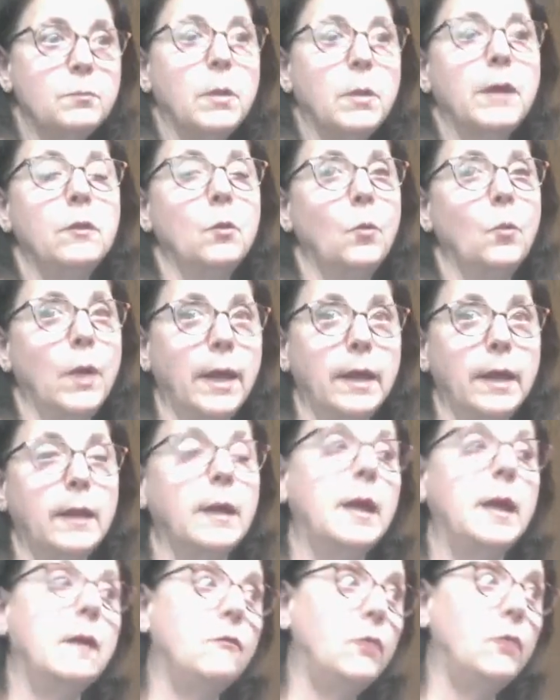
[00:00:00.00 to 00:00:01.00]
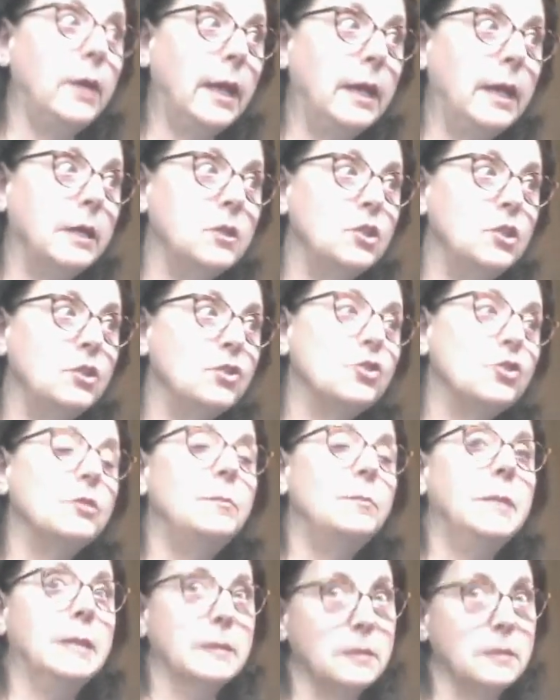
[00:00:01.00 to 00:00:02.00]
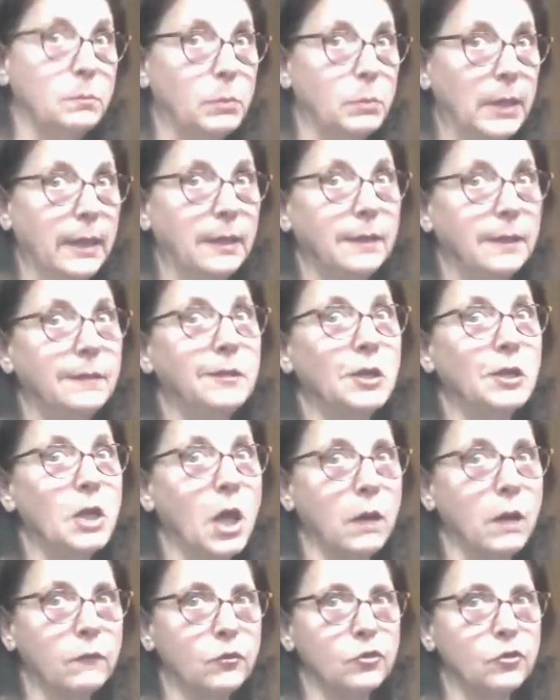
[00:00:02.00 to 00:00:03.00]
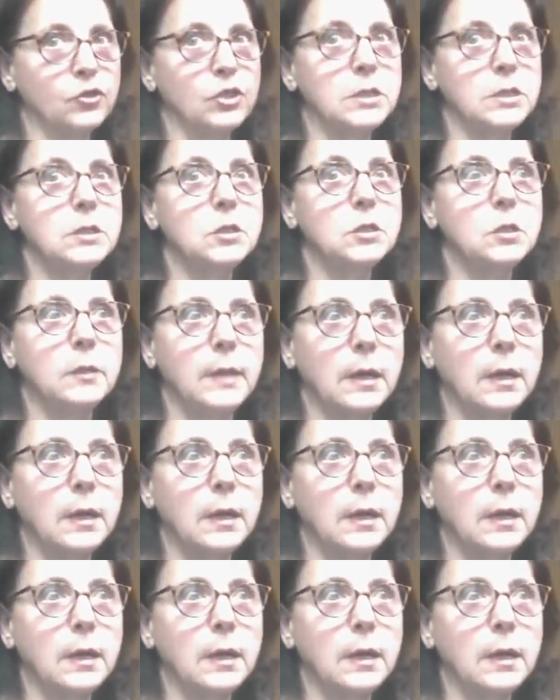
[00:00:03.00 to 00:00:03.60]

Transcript: by the way, every agent should be explaining the coverages to their